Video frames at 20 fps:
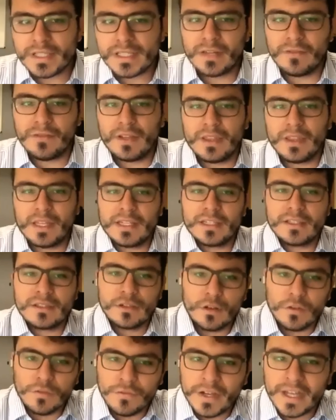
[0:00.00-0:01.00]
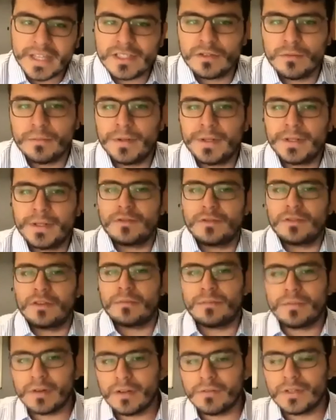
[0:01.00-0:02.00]
given that it's so fast compared to the
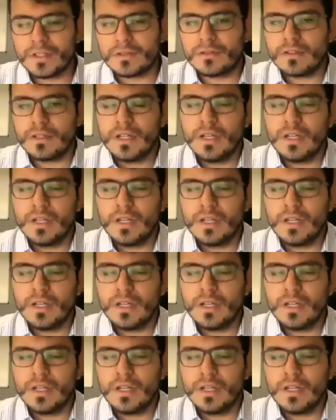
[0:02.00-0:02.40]
previous